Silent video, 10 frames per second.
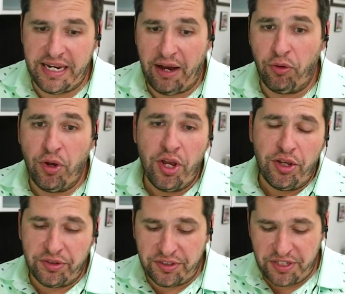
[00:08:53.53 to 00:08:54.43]
Now,
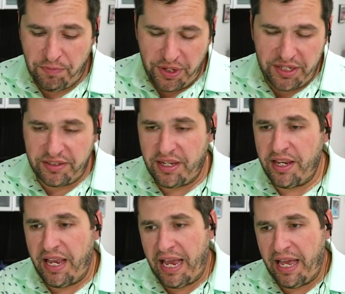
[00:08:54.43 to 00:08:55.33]

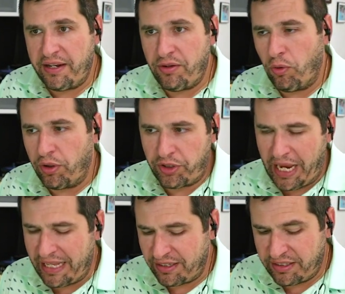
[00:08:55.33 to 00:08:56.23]
CPC had, or
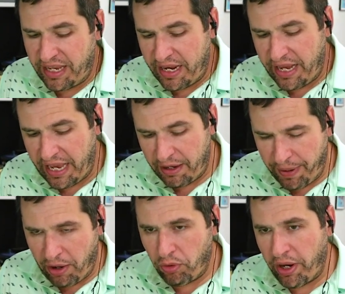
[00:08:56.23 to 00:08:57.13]
Kazakhstan had, a
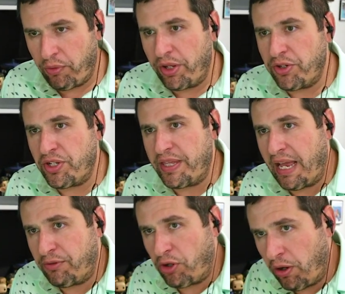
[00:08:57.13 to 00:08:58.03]
power outage
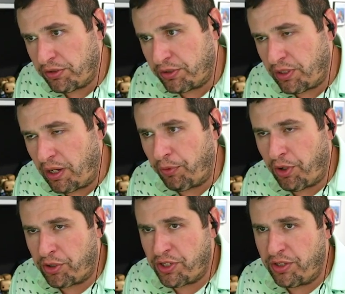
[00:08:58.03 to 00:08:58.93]
that caused
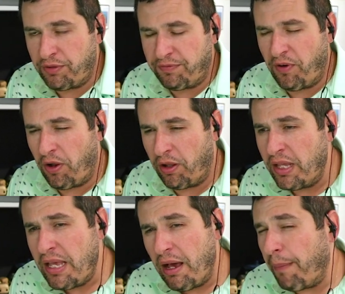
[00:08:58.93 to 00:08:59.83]
production to
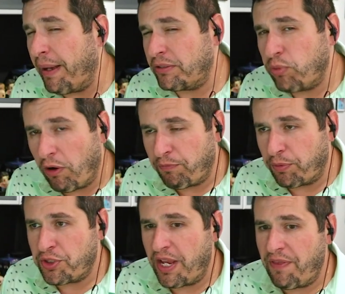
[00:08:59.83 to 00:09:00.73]
fall about
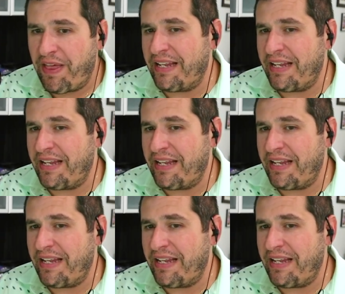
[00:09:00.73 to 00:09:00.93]
12%.